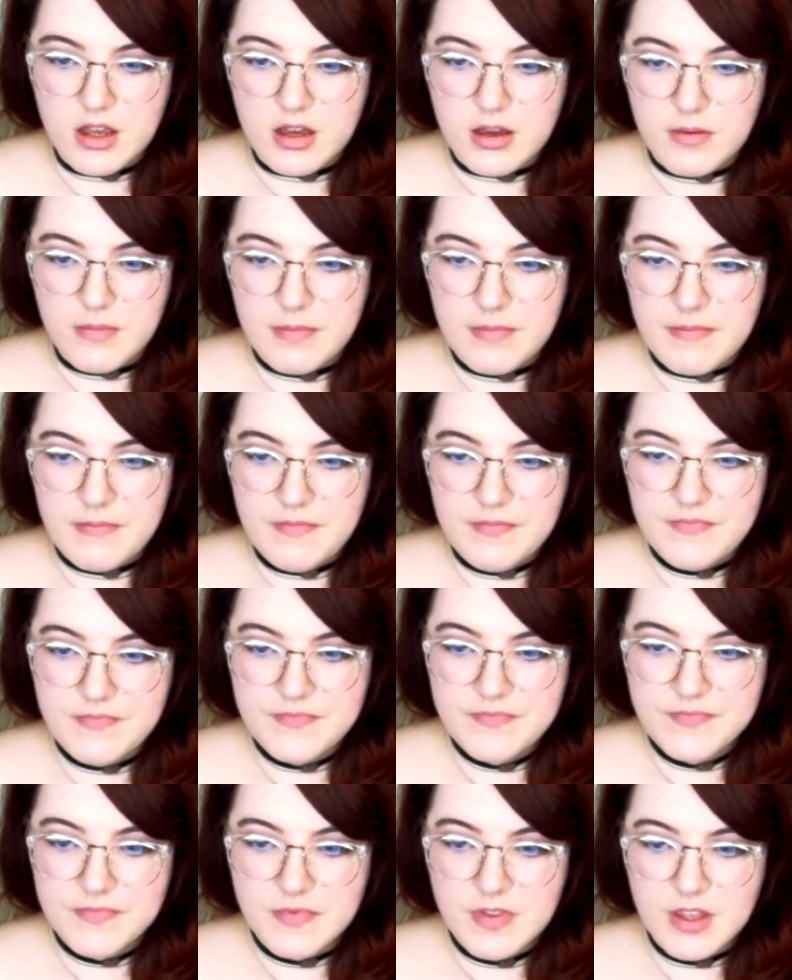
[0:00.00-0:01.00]

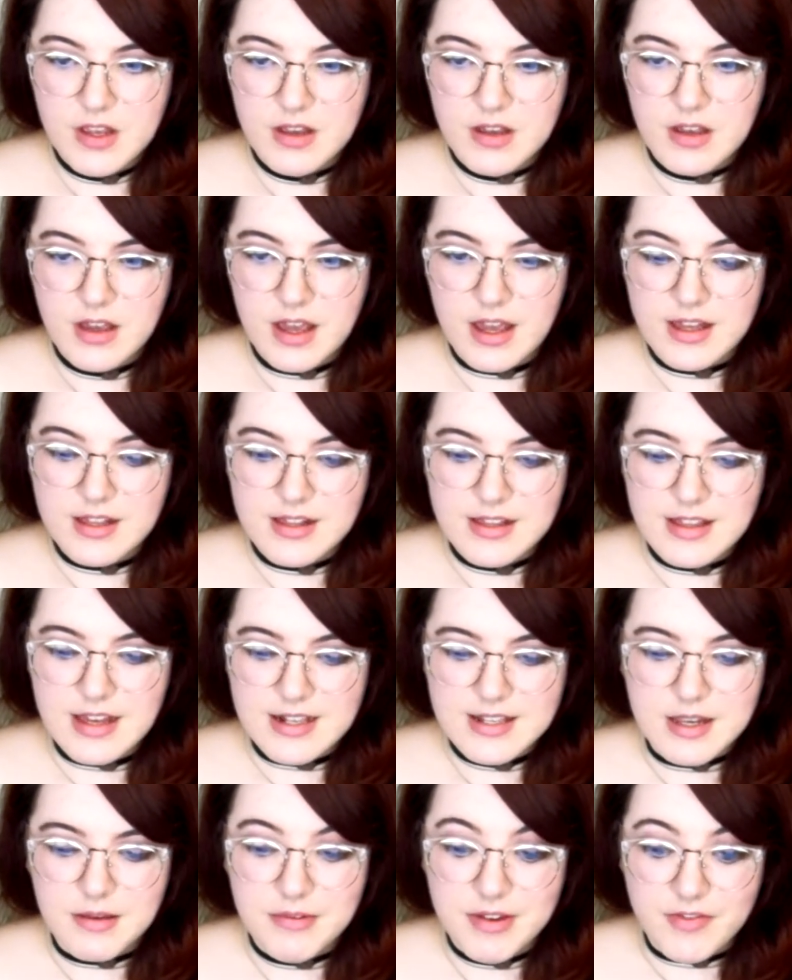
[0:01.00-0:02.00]
And
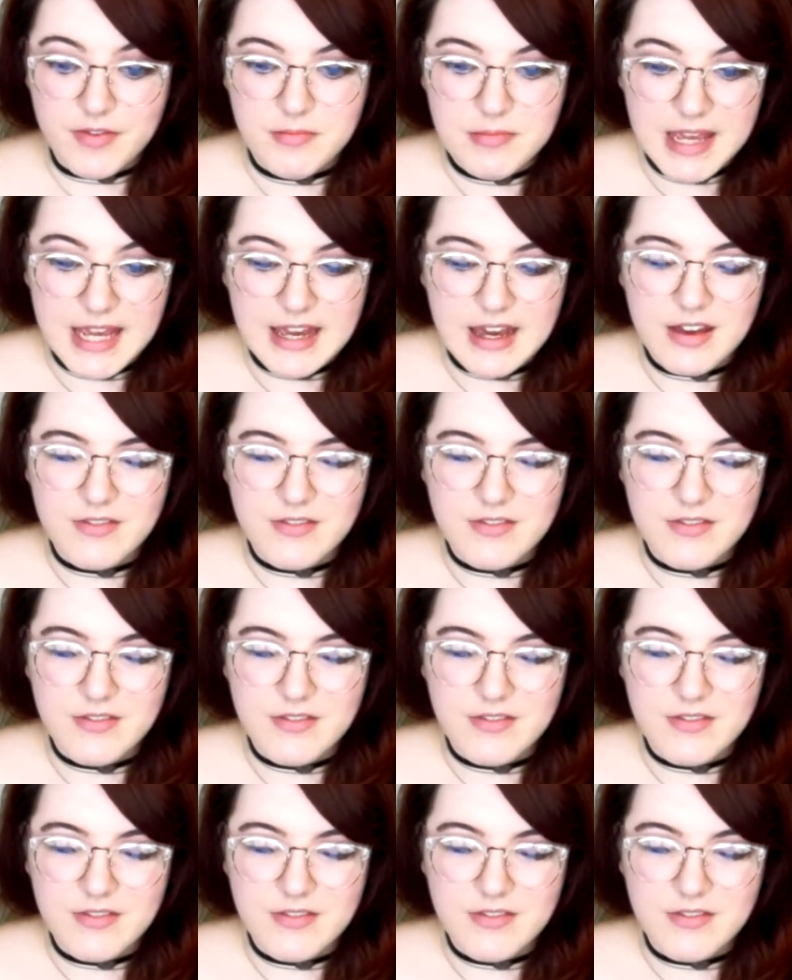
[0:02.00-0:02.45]
that's coming from me.